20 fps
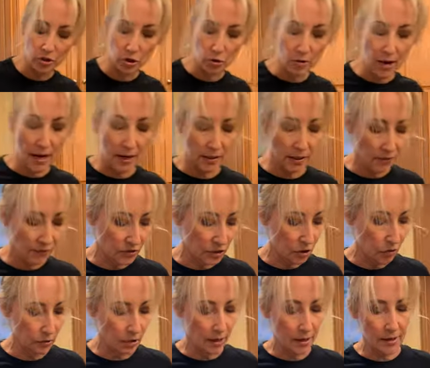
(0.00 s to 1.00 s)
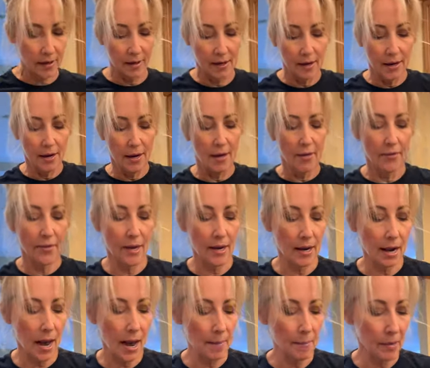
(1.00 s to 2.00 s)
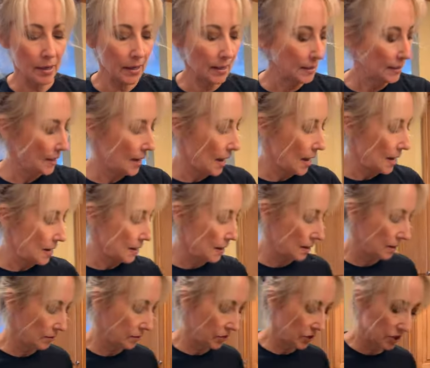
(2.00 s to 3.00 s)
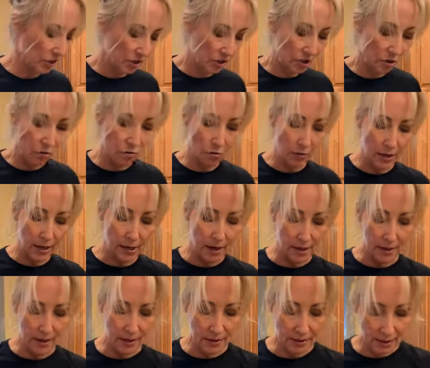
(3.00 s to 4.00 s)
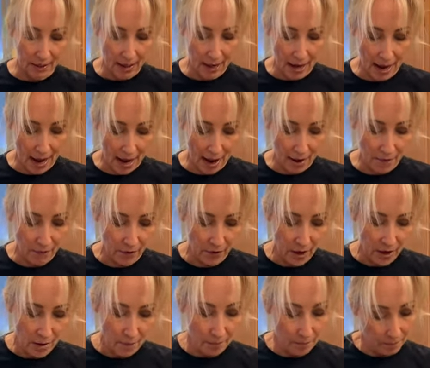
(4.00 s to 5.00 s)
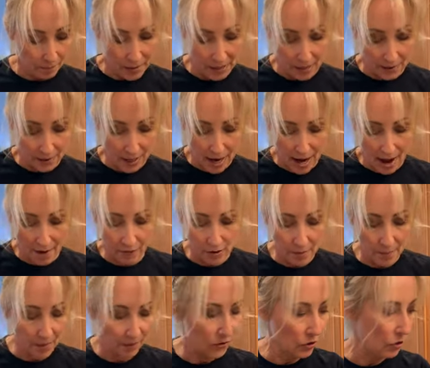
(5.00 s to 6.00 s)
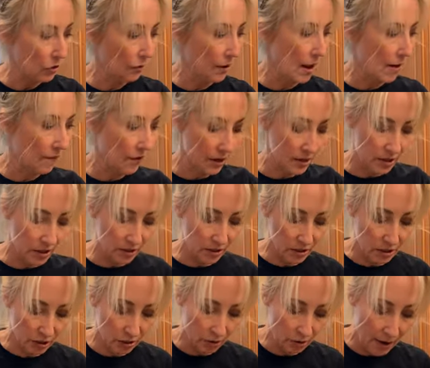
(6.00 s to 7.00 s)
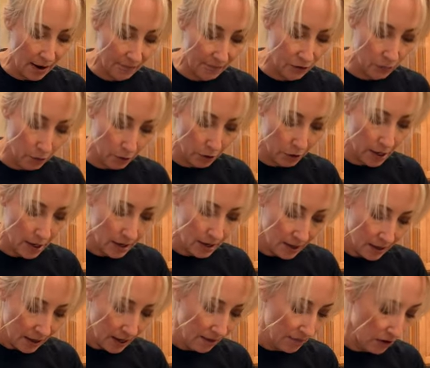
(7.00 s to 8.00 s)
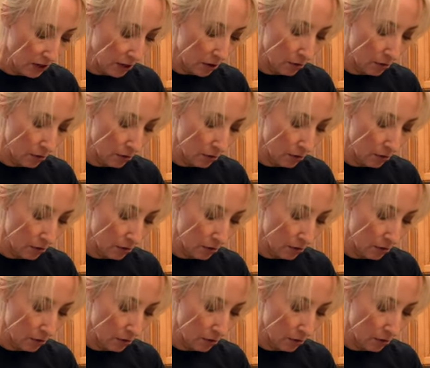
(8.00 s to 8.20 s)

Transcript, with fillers: two cans of tuna. Then I'm gonna take just two green onions that I have because I have them. If you don't have onions, you don't have to worry. If you